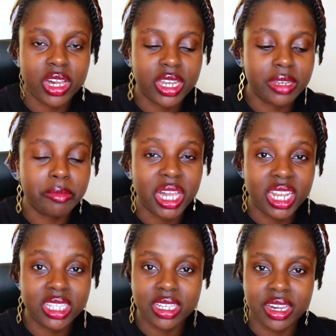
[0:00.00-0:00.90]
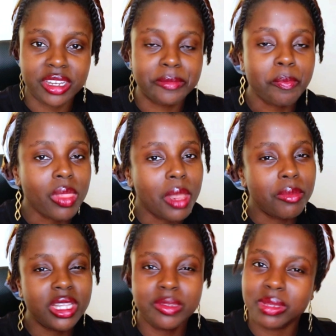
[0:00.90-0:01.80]
earn, Binance earn,
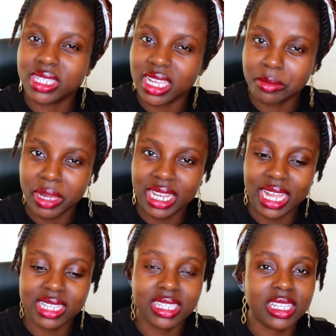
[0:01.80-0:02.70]
please, please get my class.